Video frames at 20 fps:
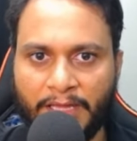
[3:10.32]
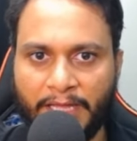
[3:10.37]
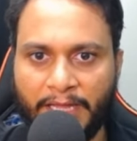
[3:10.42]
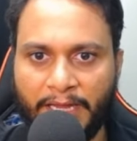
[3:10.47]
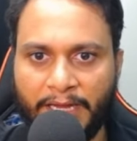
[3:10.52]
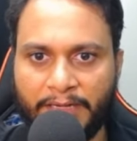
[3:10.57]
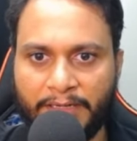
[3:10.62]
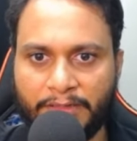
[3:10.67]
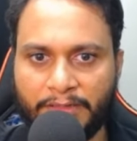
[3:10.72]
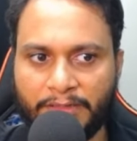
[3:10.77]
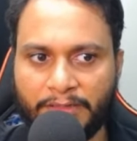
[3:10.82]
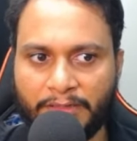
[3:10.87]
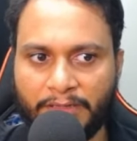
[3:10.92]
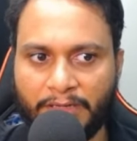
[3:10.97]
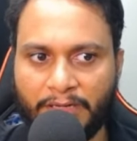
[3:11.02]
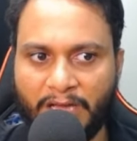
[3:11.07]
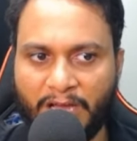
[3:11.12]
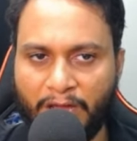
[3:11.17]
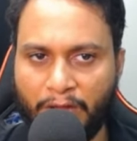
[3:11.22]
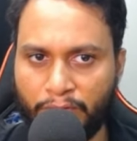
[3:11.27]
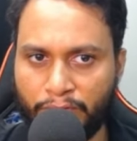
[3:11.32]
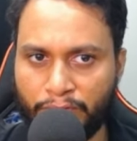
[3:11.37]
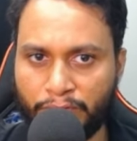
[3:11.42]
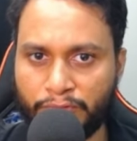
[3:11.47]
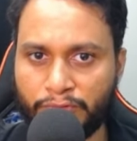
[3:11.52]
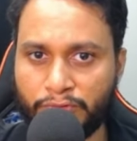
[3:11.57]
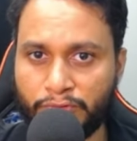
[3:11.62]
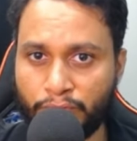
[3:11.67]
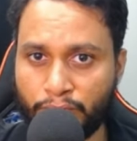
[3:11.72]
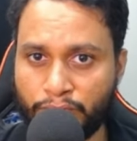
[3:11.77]
And how
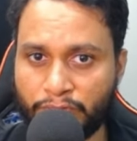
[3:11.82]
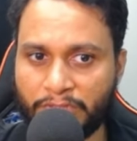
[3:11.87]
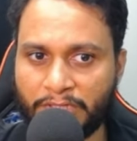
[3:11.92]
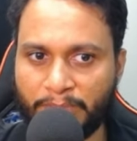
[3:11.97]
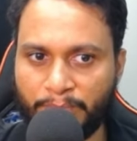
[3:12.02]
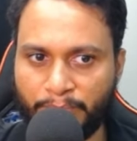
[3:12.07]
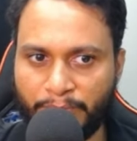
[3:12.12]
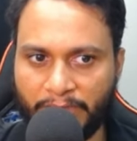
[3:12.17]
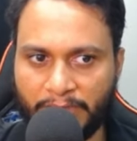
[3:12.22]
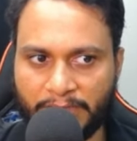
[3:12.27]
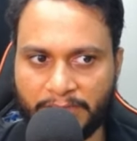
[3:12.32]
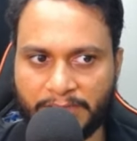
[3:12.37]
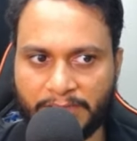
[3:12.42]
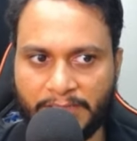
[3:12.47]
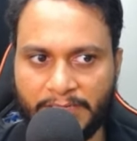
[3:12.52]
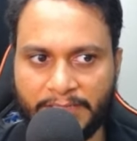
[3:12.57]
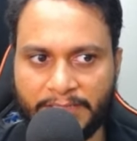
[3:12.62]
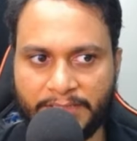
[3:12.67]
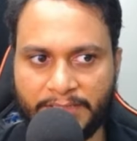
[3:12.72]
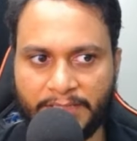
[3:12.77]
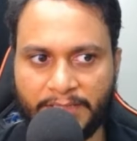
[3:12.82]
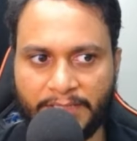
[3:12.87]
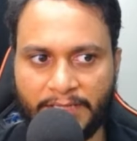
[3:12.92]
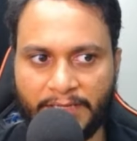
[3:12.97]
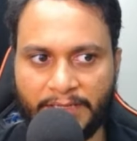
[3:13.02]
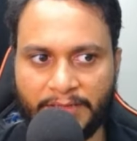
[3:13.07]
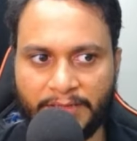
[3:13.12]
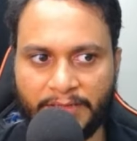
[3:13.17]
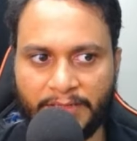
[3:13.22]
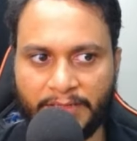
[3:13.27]
to choose the pairs? Let's say
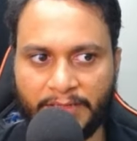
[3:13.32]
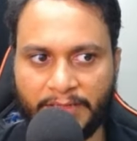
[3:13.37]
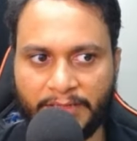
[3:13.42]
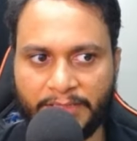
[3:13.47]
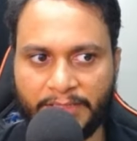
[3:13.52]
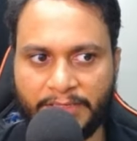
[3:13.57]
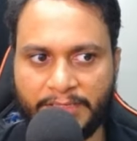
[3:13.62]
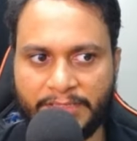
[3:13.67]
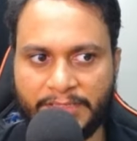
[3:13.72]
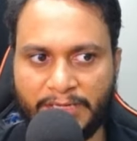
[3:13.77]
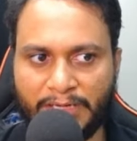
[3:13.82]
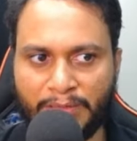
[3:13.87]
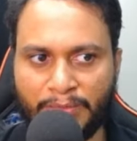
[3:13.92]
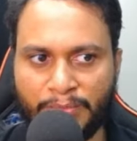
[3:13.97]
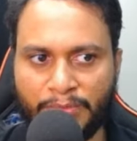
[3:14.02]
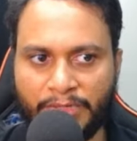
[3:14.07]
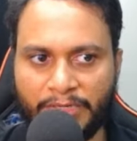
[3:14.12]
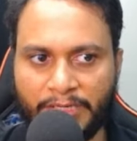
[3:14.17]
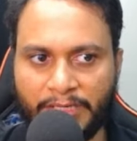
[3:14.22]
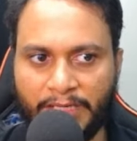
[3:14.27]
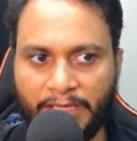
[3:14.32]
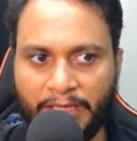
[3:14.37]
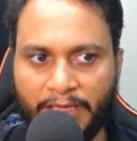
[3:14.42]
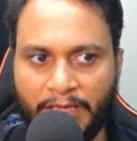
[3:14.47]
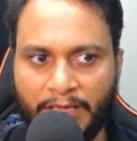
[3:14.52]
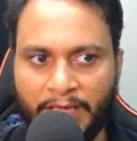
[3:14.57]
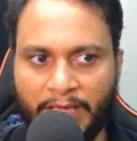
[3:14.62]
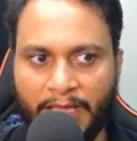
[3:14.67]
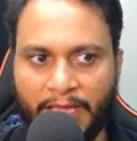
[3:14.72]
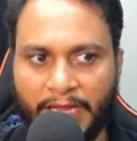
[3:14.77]
that there is a number a,
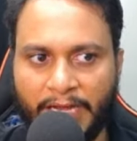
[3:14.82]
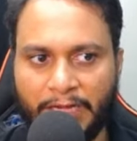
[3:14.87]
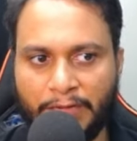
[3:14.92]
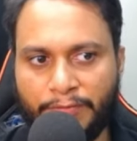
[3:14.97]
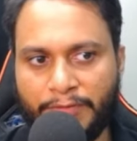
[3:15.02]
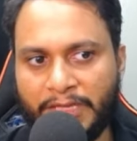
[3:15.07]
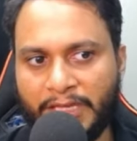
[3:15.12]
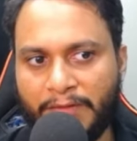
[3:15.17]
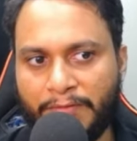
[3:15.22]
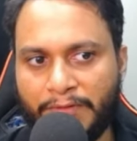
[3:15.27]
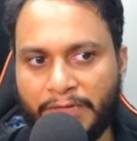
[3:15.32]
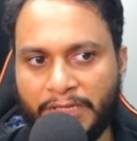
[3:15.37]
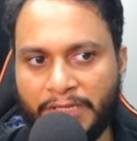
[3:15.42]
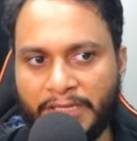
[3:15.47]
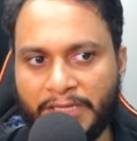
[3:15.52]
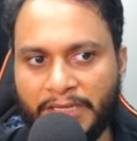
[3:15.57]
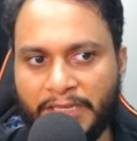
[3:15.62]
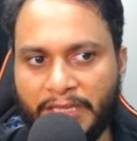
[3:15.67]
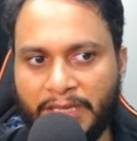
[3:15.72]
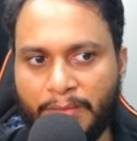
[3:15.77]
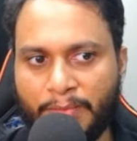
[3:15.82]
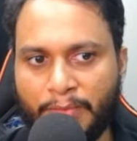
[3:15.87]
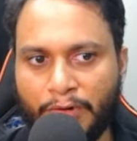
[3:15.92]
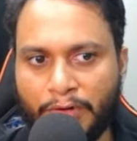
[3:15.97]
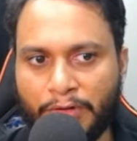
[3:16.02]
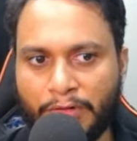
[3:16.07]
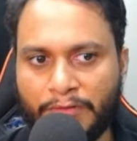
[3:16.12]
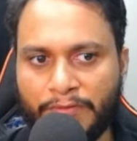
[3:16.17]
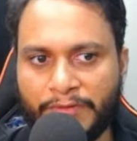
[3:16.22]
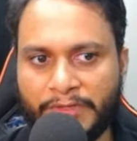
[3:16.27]
and we have taken a
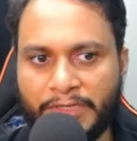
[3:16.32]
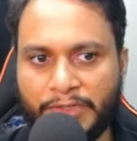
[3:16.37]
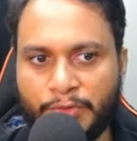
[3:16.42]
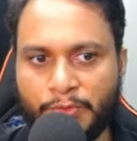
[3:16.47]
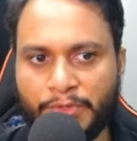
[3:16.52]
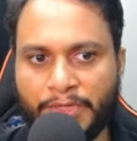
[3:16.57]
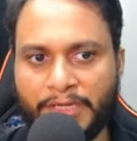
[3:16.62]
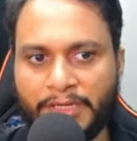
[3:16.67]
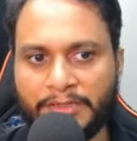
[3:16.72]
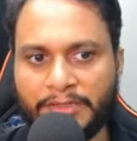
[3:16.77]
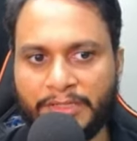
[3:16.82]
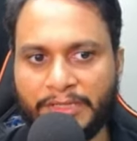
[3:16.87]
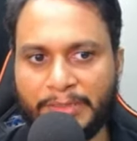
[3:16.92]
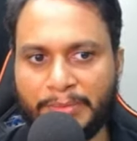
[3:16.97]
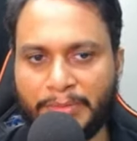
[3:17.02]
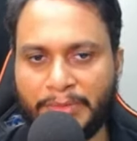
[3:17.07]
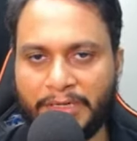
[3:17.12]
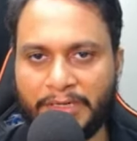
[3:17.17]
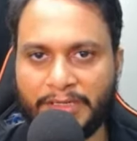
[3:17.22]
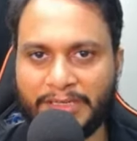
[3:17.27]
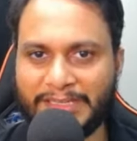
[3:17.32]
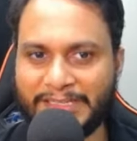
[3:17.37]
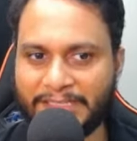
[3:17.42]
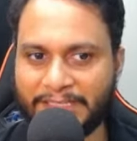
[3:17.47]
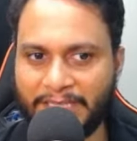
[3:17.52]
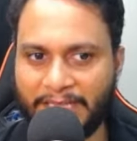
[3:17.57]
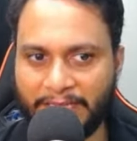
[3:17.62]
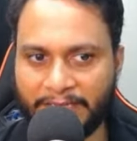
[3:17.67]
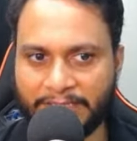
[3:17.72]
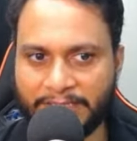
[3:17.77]
mod of k to get the remainder as
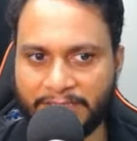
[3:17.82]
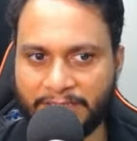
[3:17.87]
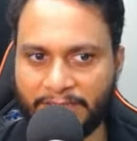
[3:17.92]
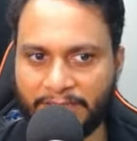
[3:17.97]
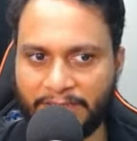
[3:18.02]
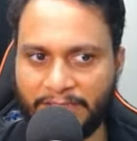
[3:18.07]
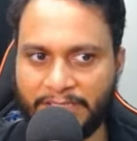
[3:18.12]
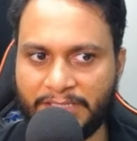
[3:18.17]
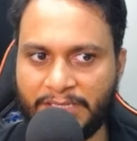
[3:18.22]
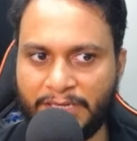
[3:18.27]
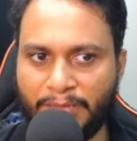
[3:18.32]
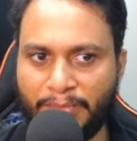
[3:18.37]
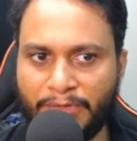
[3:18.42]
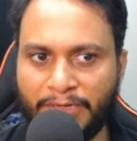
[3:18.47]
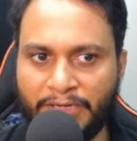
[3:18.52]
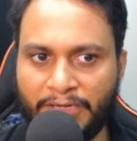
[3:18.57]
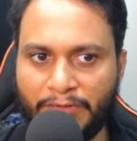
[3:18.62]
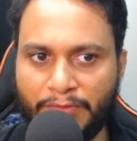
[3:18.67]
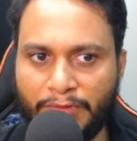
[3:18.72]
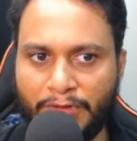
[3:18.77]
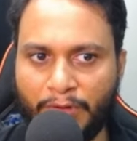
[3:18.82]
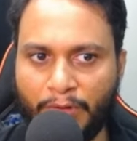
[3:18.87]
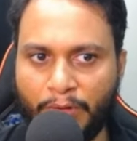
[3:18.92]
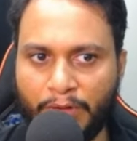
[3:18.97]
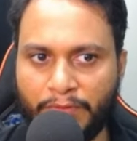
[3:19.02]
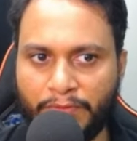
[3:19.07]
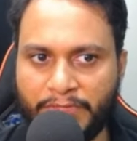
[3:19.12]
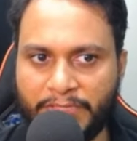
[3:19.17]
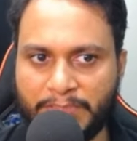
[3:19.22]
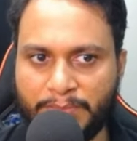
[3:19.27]
x. This remainder will
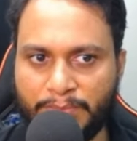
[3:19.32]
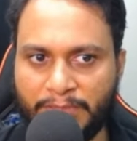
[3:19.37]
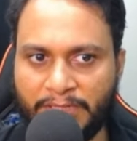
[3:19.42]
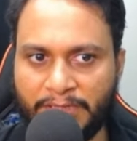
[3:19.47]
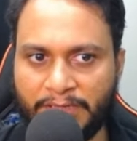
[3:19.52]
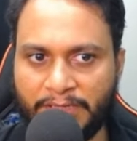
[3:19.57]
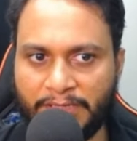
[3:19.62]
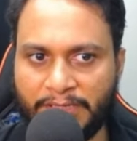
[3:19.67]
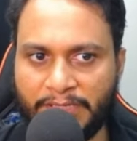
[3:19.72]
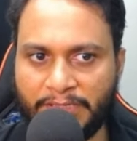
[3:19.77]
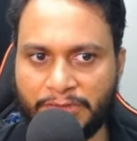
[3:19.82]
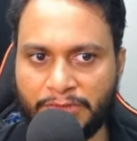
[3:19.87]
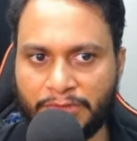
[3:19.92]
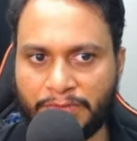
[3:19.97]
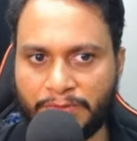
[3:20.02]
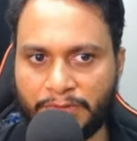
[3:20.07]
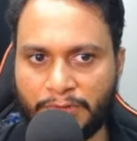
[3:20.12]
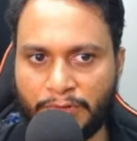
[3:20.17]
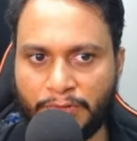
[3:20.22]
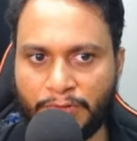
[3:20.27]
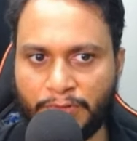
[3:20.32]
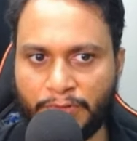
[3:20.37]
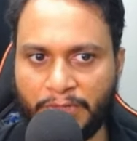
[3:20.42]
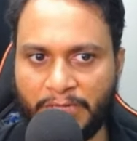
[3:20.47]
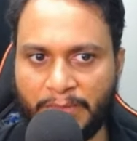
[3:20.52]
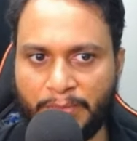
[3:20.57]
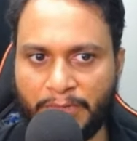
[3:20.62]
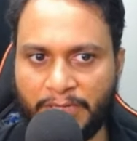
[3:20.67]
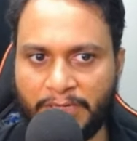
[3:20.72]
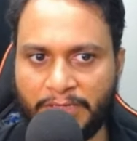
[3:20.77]
always be in the range of 0 to
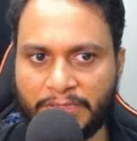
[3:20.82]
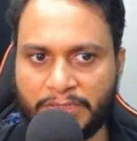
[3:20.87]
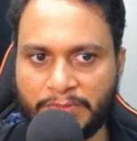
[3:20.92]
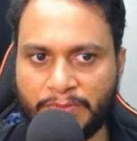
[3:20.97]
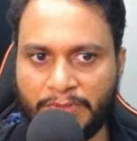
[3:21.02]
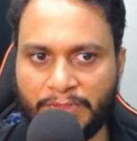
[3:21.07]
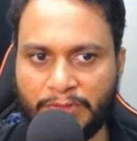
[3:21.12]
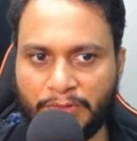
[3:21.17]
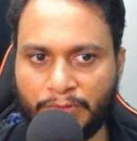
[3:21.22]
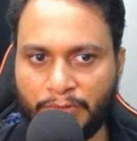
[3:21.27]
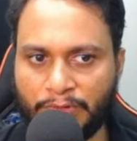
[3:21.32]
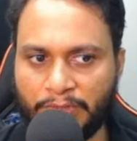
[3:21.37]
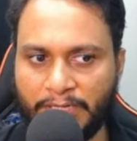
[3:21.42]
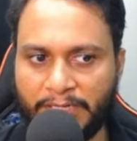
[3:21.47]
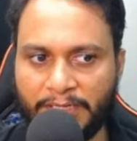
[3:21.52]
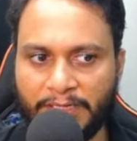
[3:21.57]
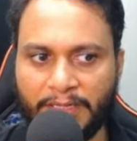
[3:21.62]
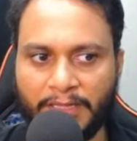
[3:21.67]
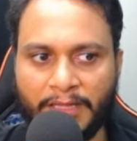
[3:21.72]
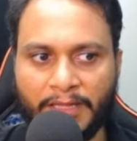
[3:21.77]
k minus 1, you know that.